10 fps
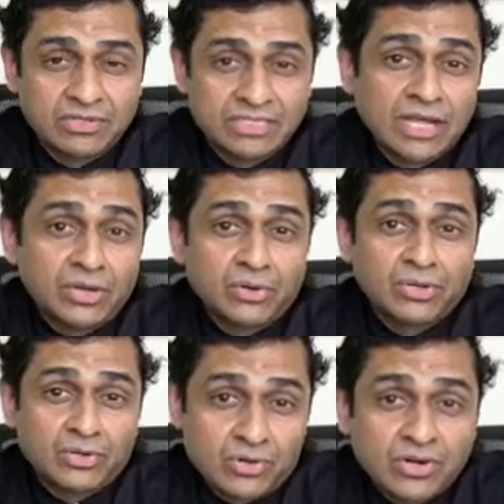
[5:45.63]
son or
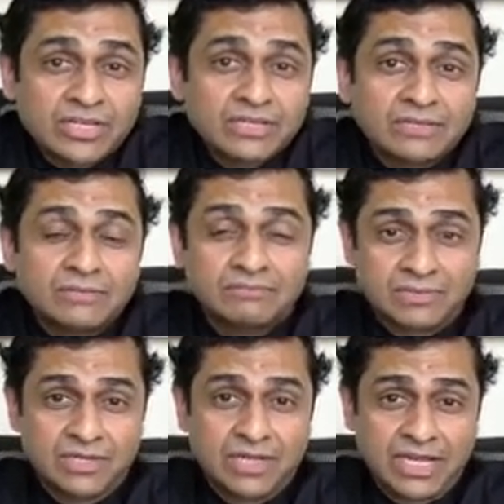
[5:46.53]
your daughter,
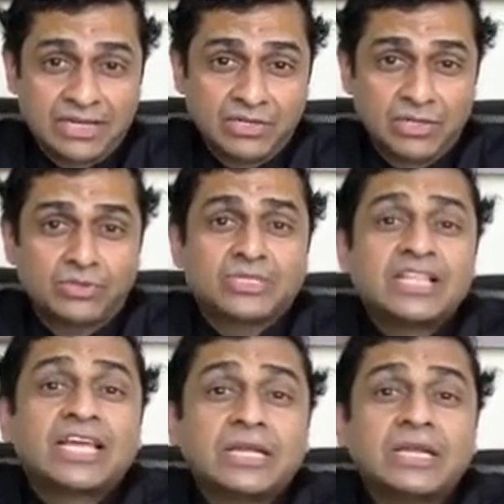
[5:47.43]
and so